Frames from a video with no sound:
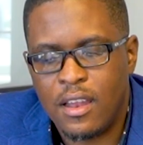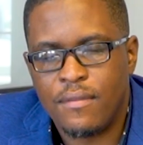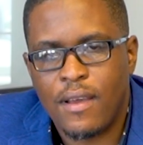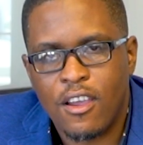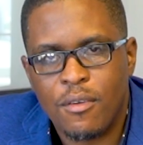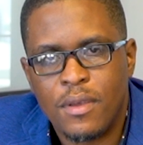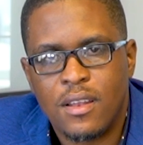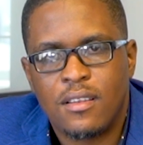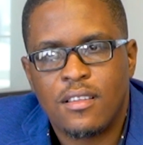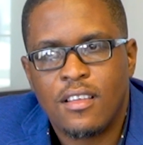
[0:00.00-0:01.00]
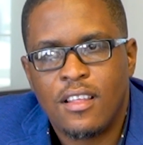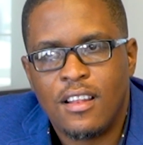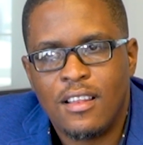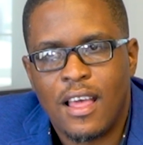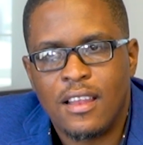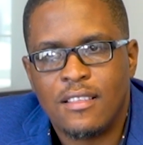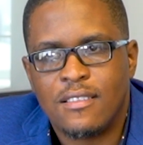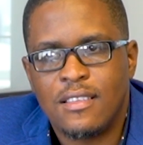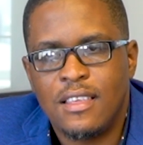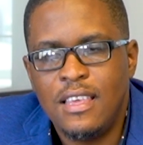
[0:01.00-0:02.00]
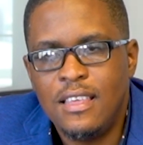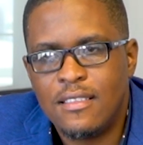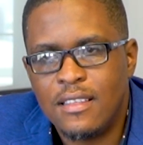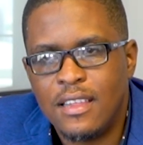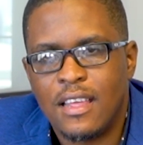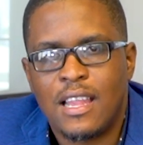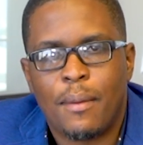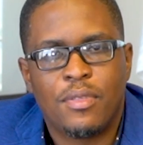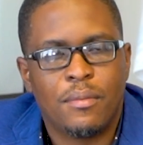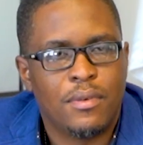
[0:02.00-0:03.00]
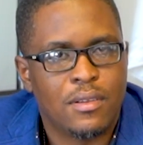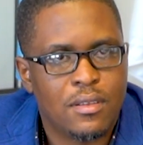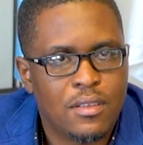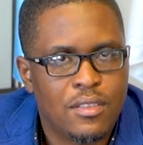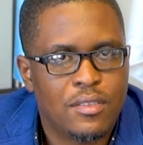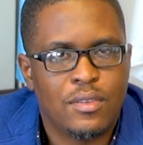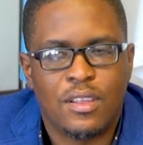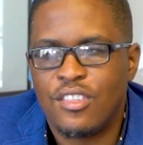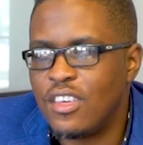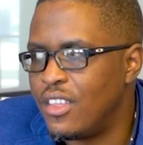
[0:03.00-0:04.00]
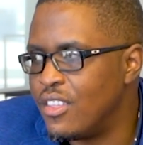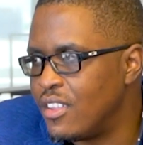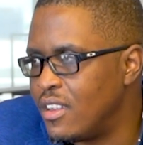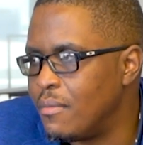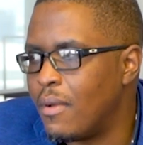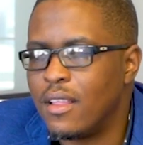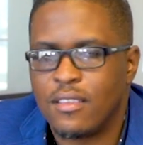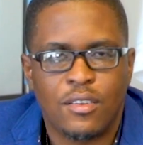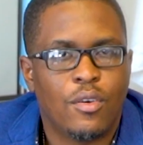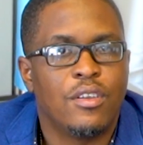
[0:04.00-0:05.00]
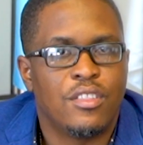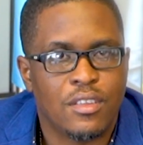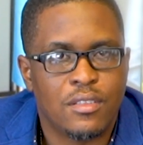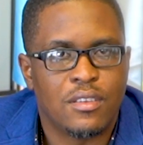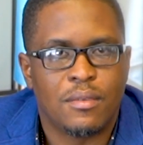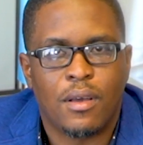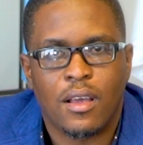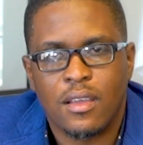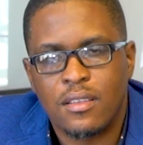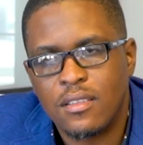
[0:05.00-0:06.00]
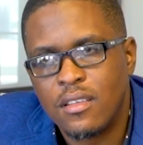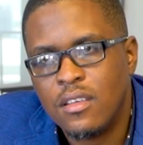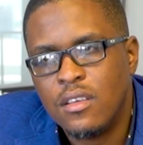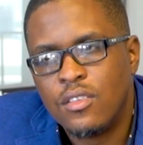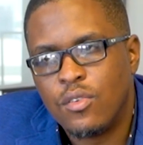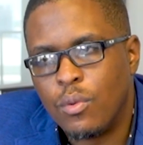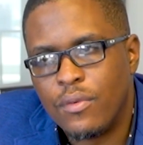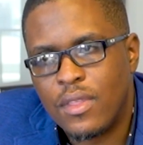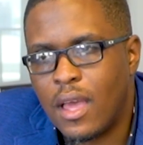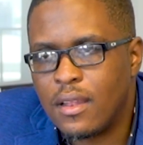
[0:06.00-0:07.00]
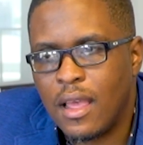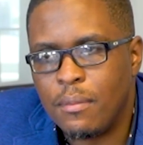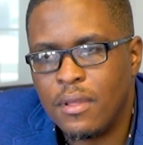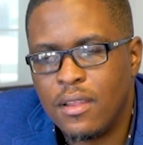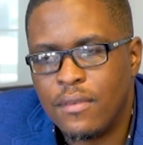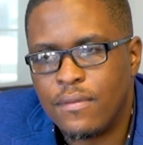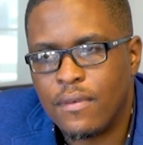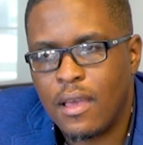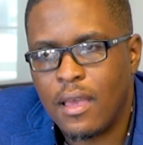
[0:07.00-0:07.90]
environment that is easily adaptable to the change in demands and conditions in the market. So with that, I believe